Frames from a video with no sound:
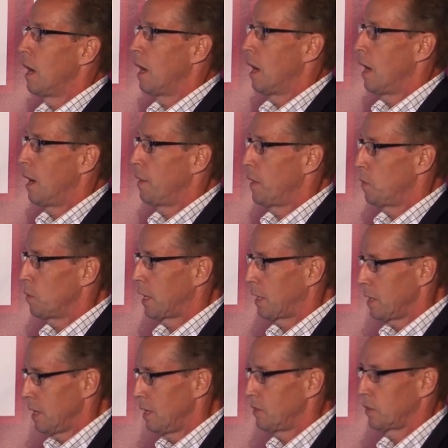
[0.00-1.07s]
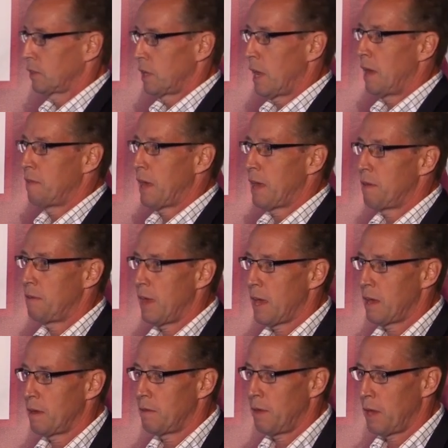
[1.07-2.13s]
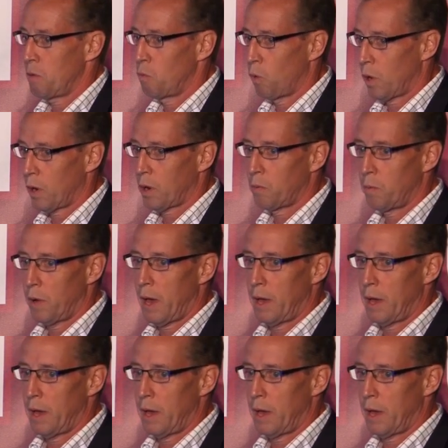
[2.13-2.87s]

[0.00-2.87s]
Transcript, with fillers: that we can easily, and they work